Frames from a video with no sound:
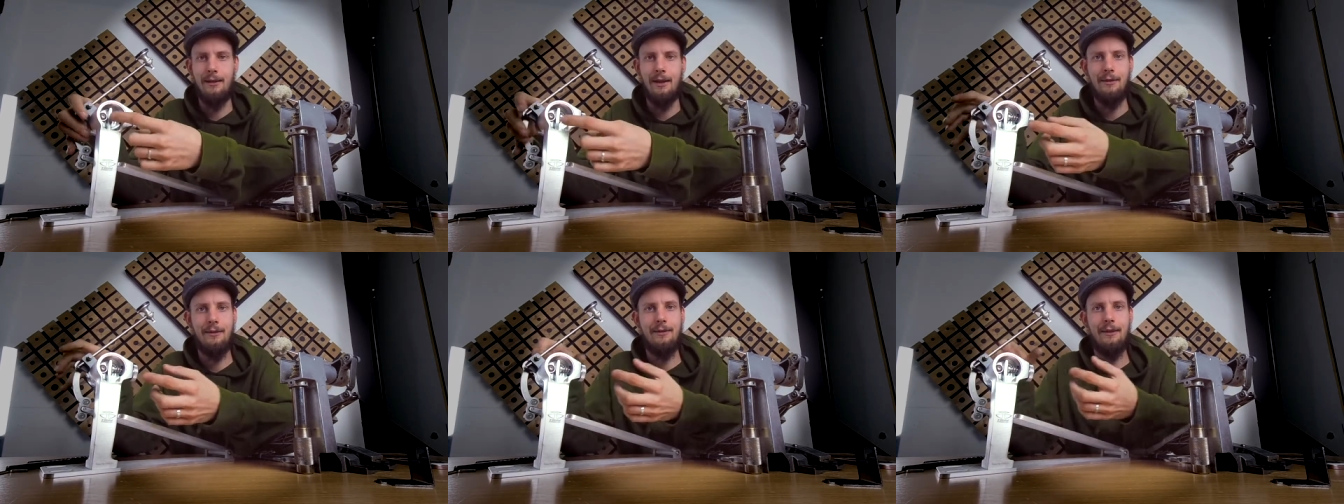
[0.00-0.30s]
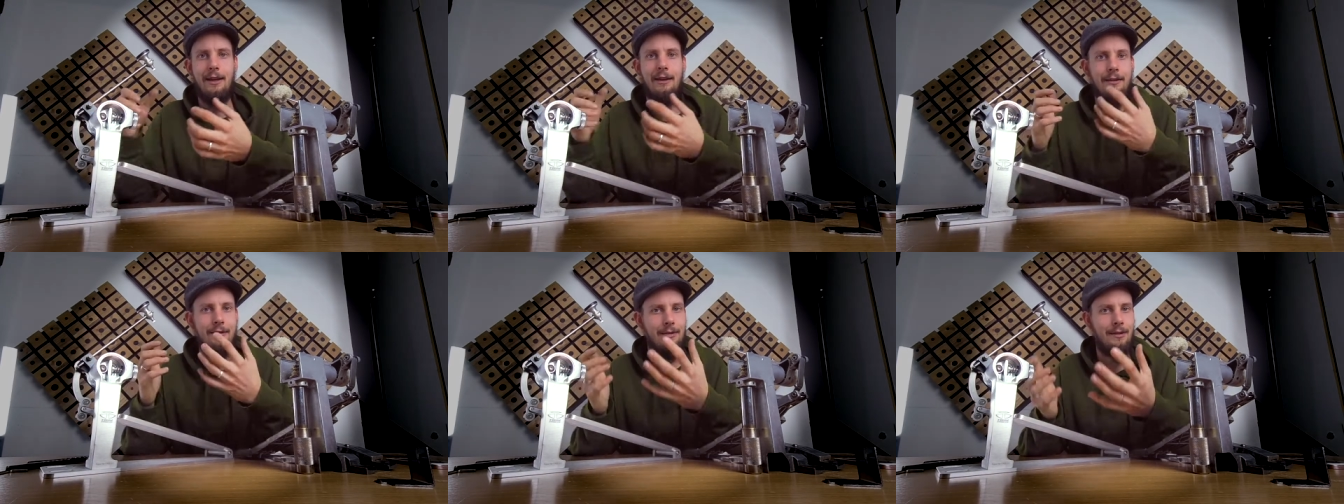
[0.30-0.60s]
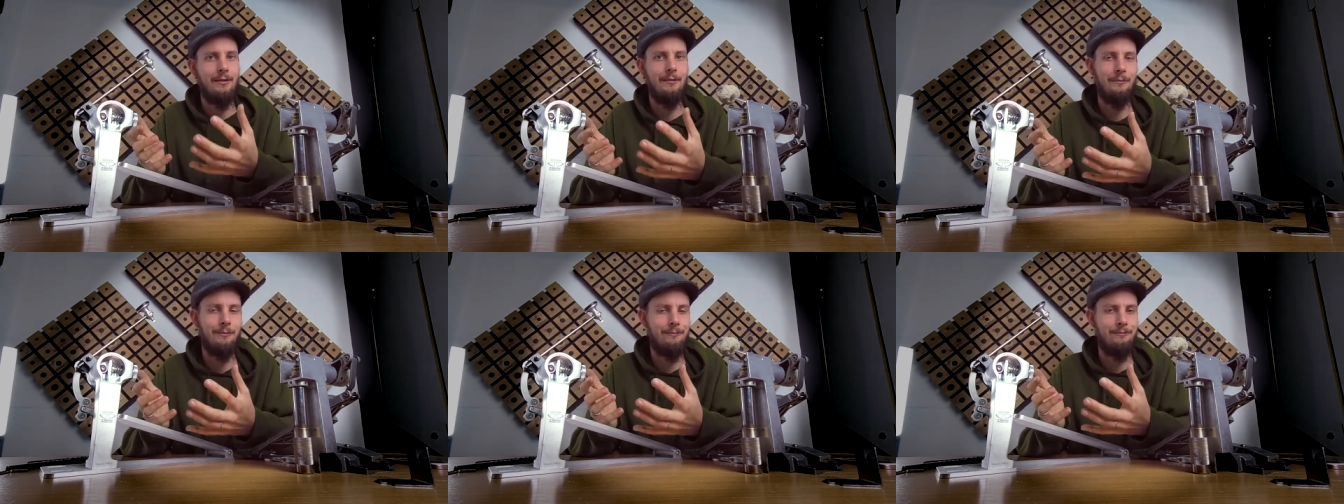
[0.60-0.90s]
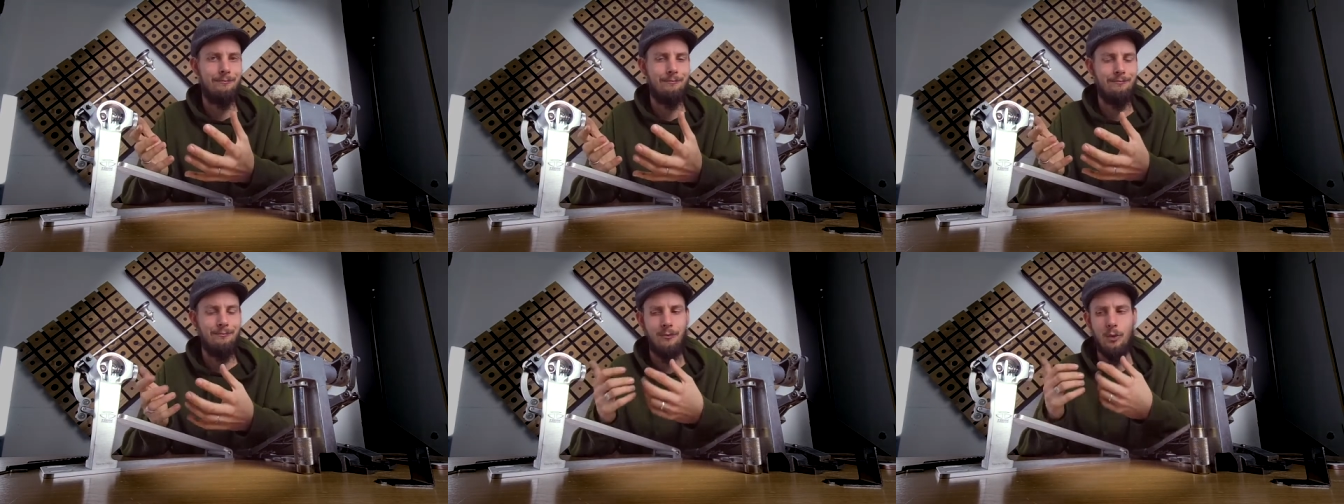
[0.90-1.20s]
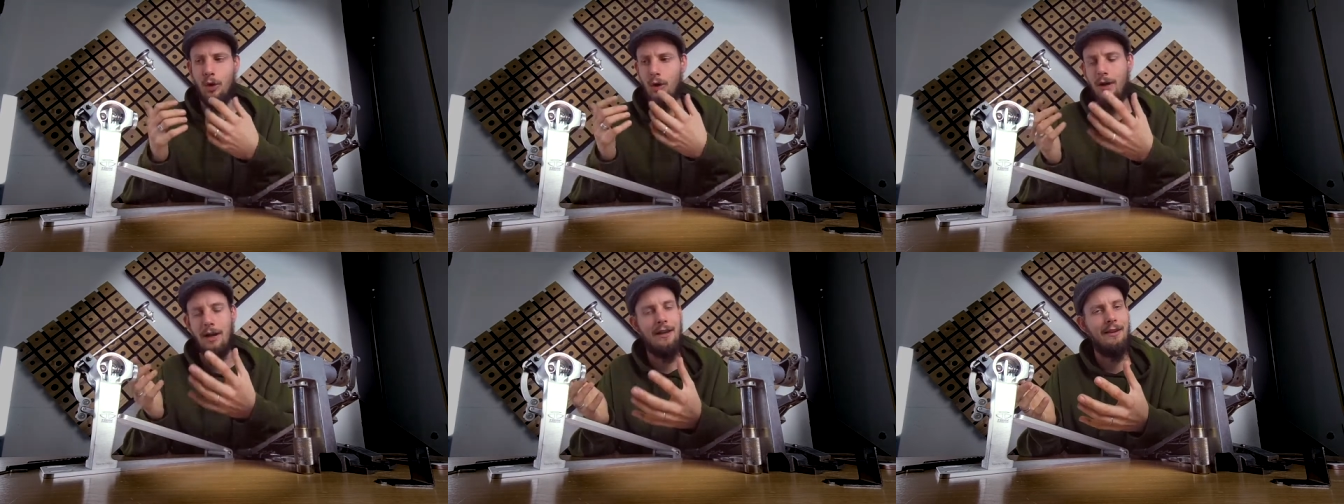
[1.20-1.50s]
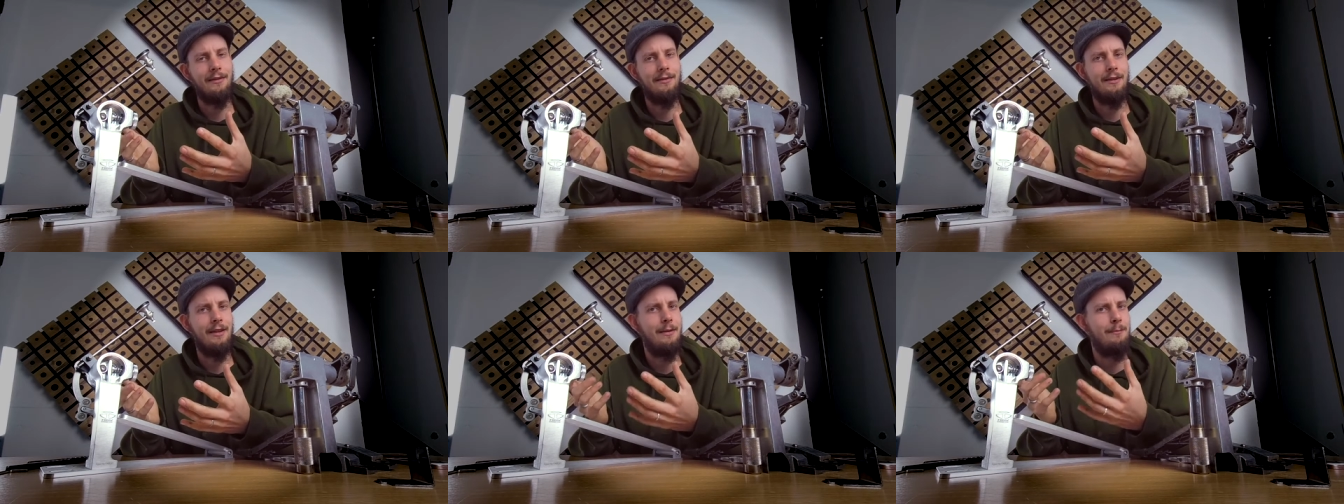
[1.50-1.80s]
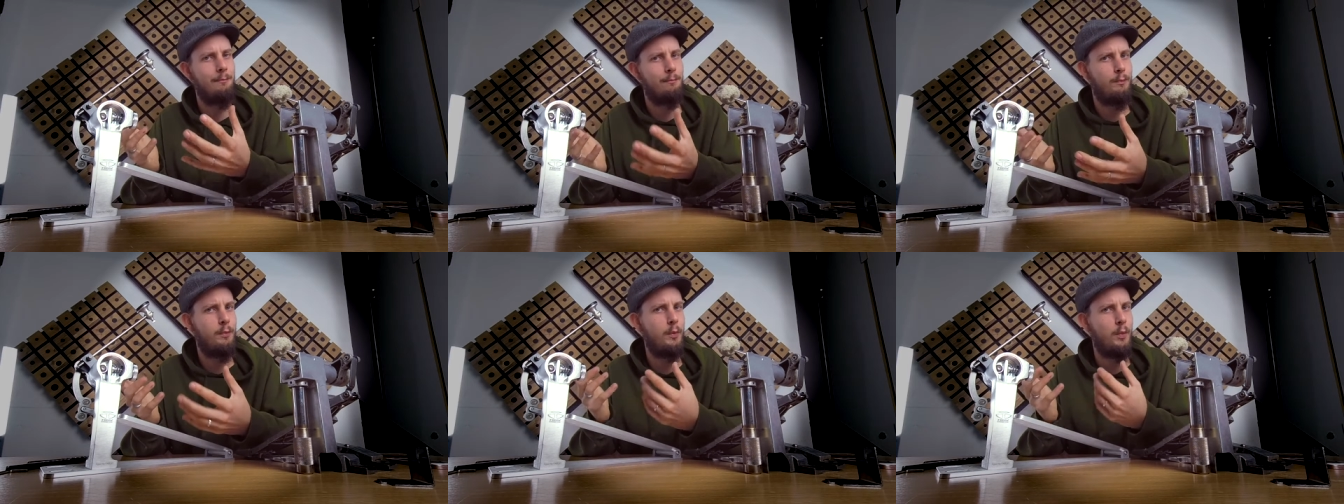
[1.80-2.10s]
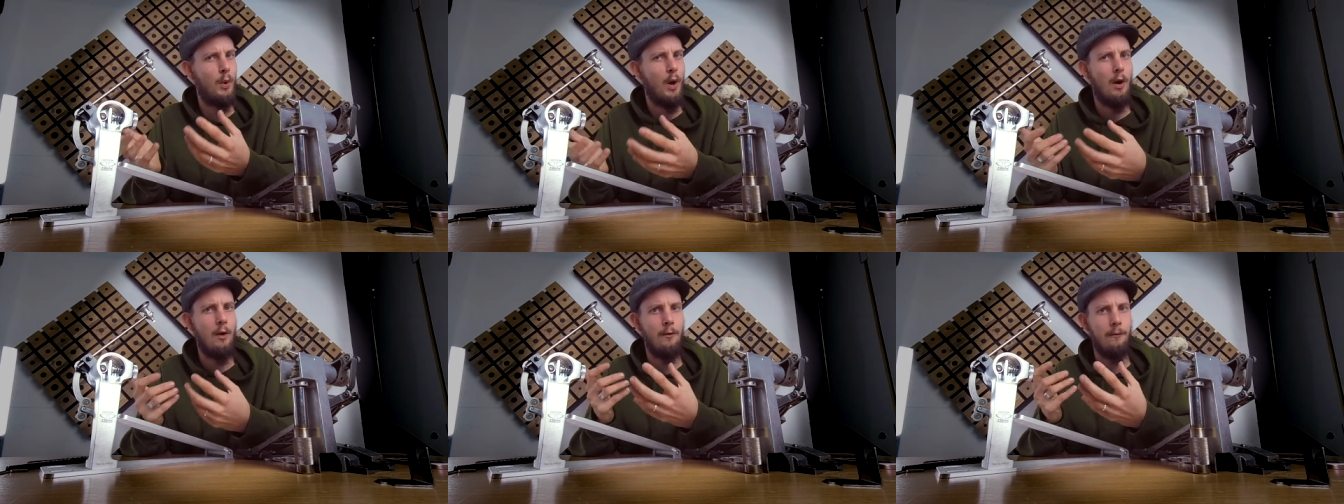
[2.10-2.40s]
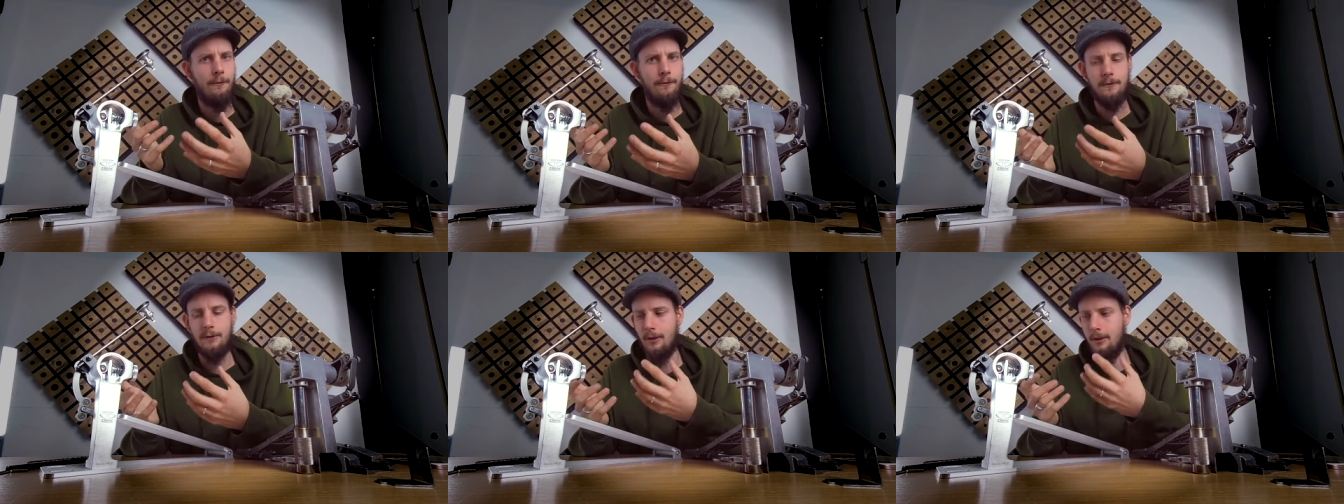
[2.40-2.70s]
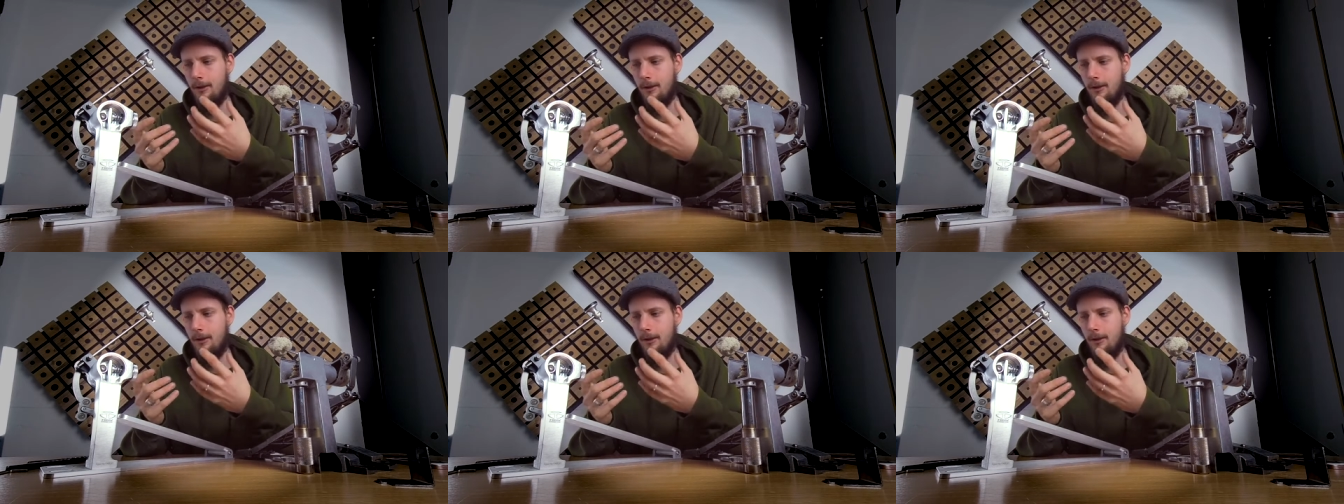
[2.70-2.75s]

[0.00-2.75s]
let's say, some more or less improved